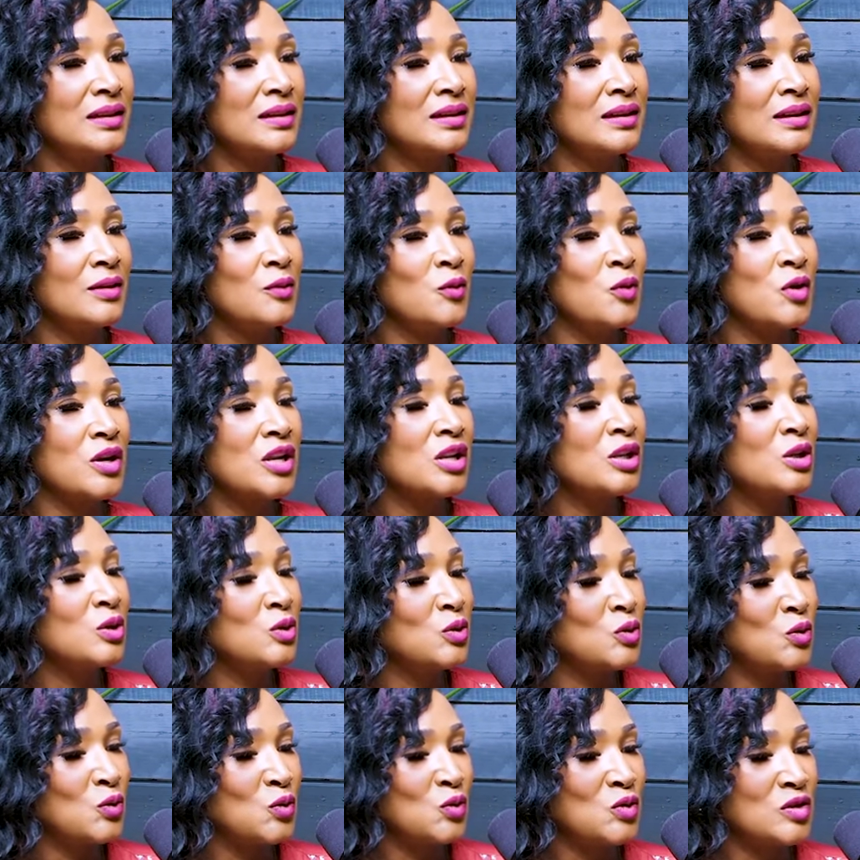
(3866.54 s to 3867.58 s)
want to
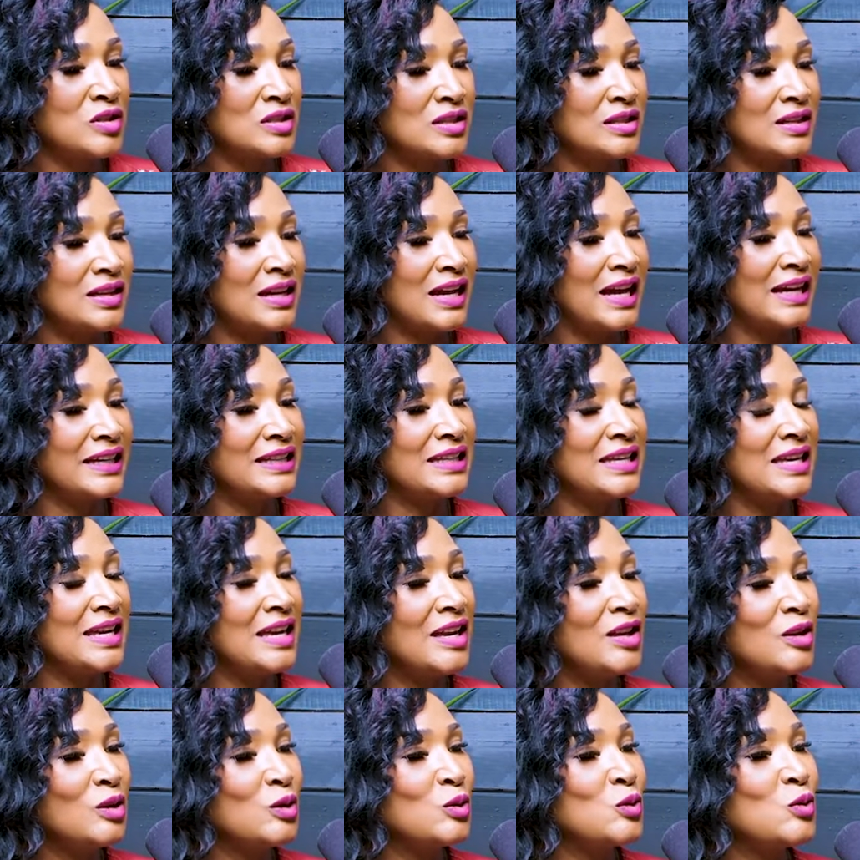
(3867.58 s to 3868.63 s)
lose. I
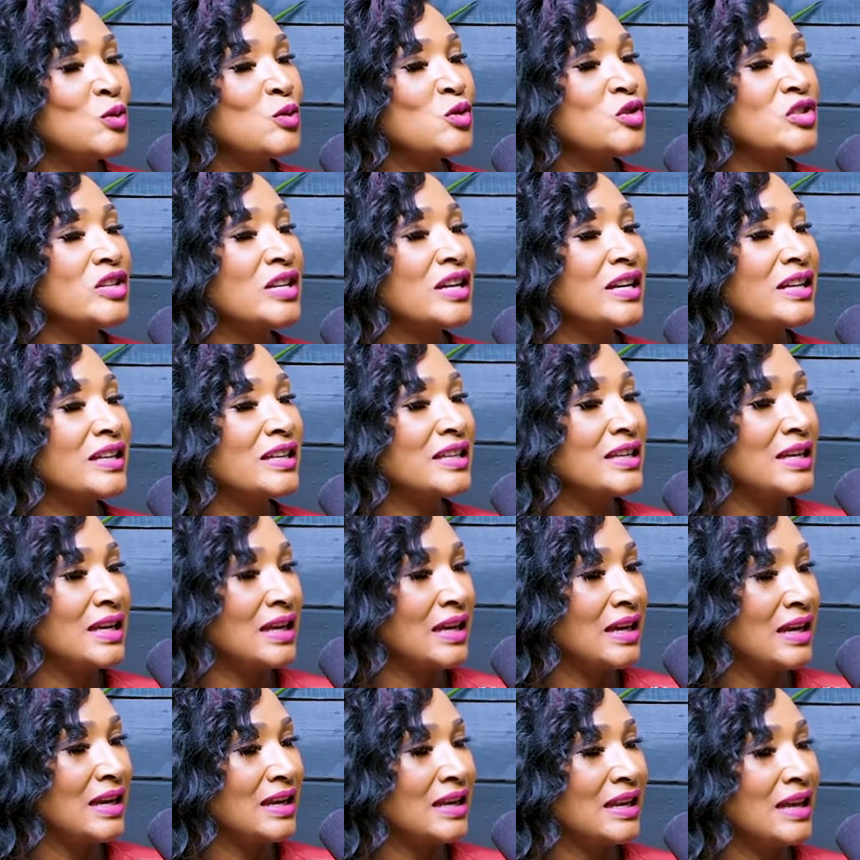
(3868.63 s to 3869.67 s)
can't lose
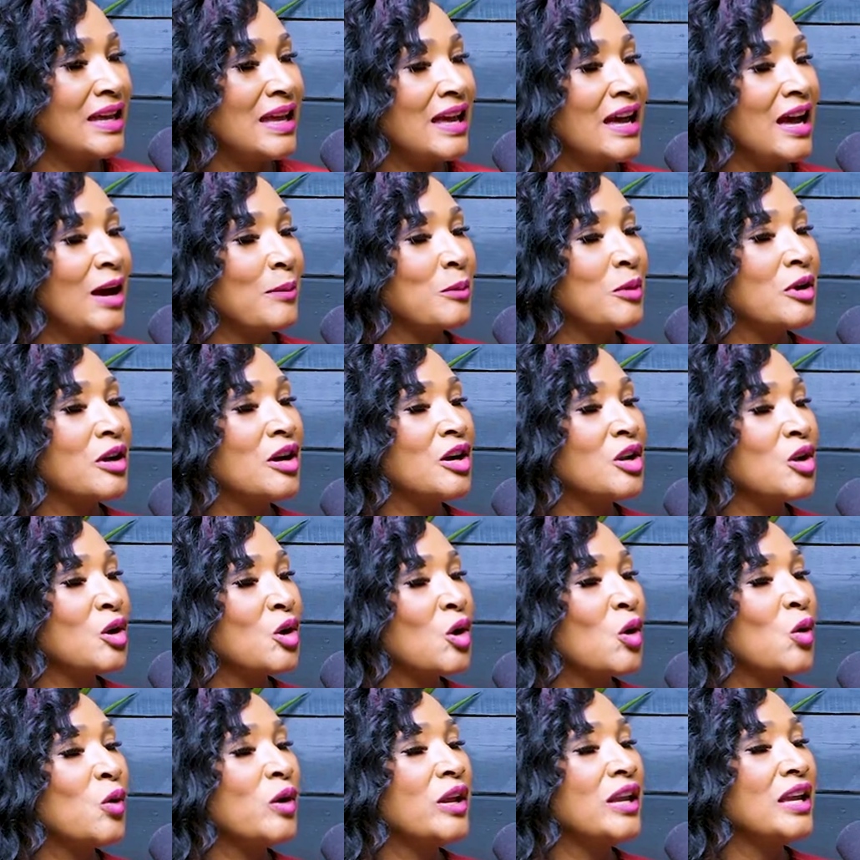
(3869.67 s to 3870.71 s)
again. I'm going to
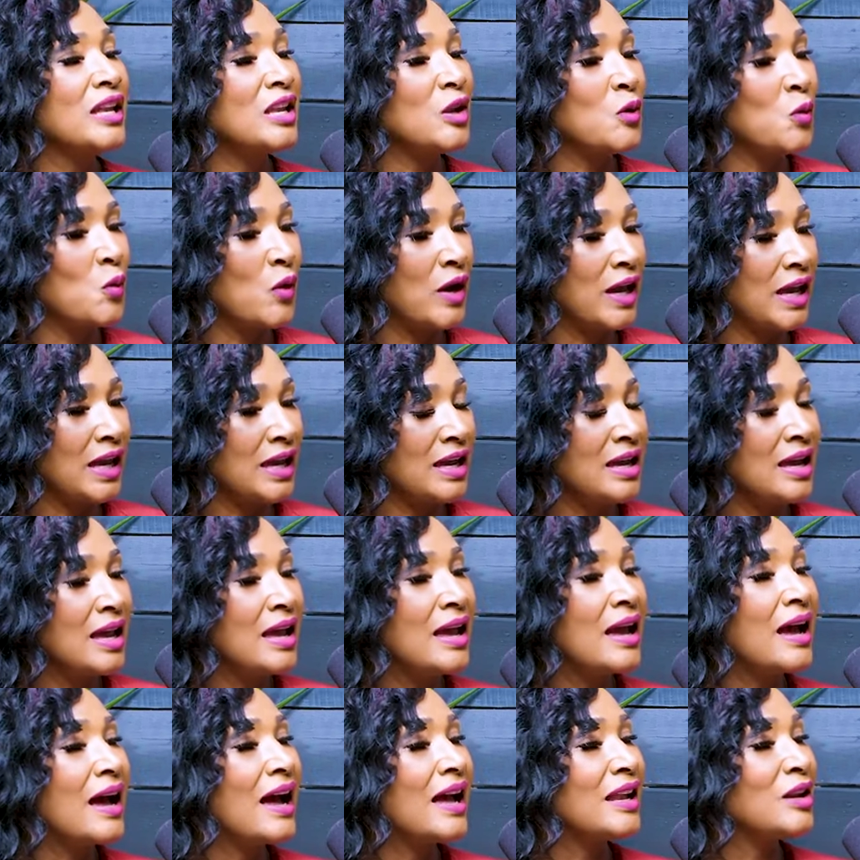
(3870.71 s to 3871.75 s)
go anyway.
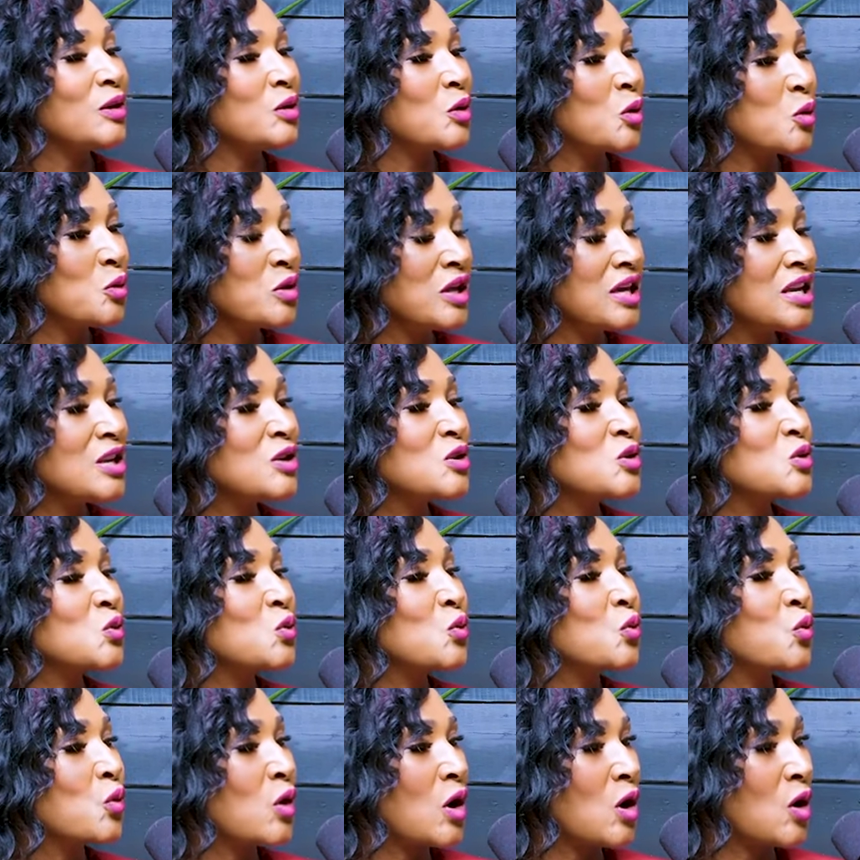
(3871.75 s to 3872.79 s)
I know that it's
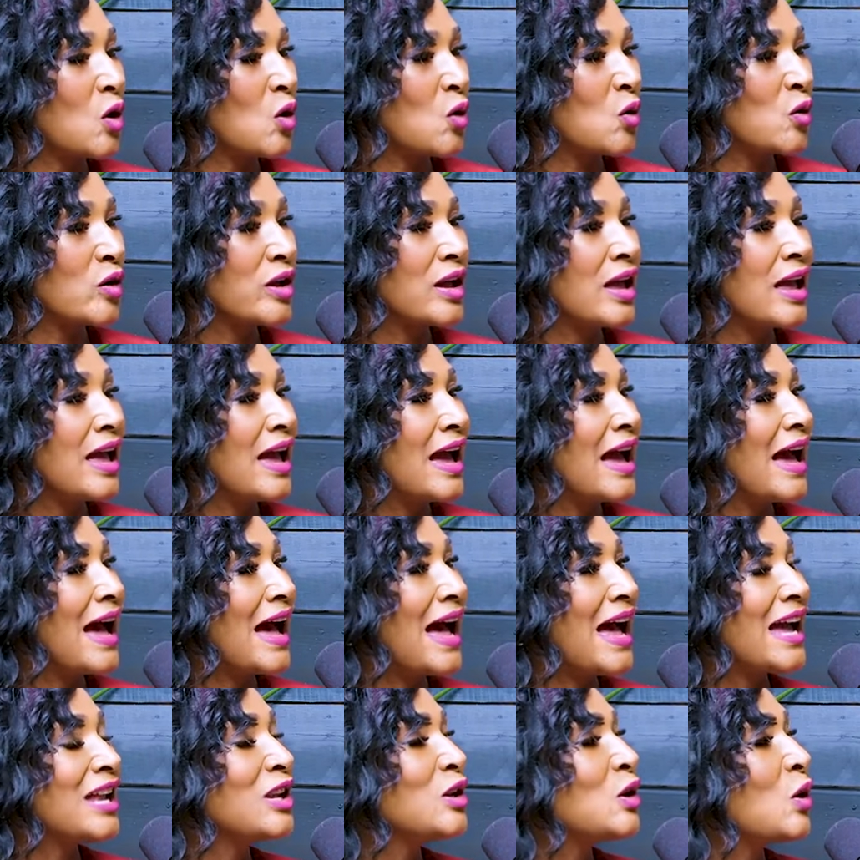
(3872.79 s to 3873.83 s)
wrong.
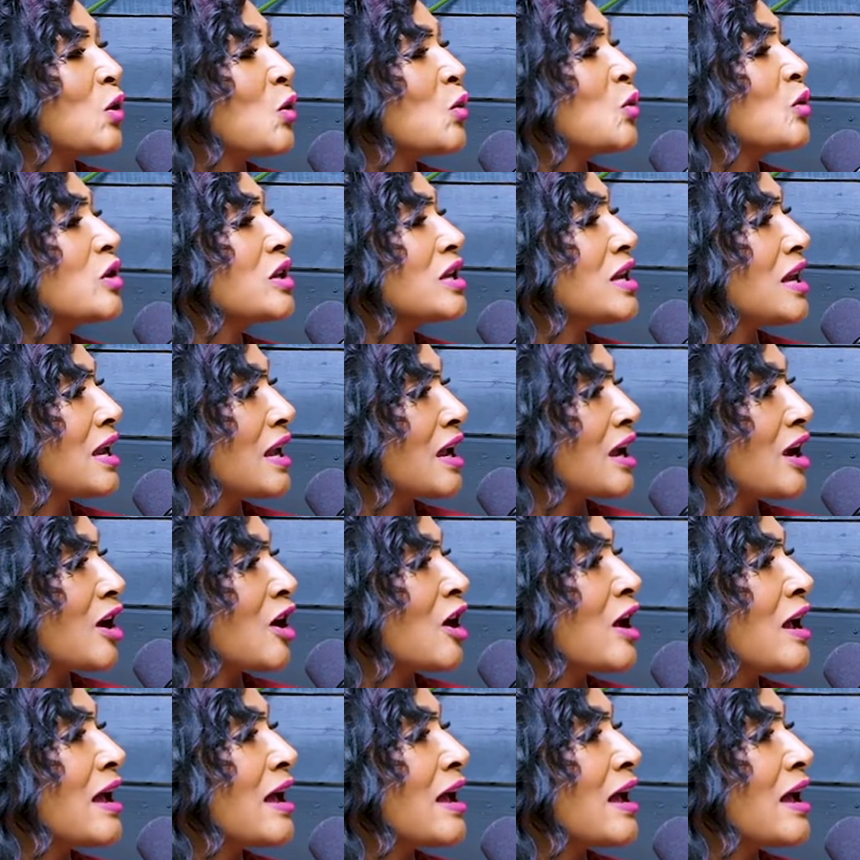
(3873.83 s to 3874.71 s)
I don't care.